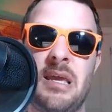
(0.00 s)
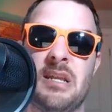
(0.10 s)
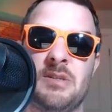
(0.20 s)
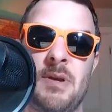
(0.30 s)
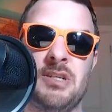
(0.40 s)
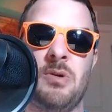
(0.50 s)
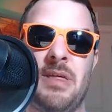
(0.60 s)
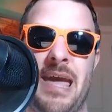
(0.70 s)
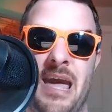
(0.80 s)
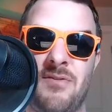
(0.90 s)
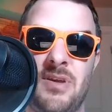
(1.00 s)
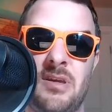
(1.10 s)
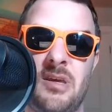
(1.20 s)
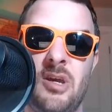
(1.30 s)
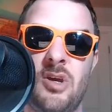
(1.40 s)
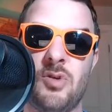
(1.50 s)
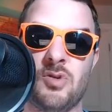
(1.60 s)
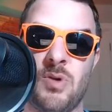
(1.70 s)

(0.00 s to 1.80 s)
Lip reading: and especially with having those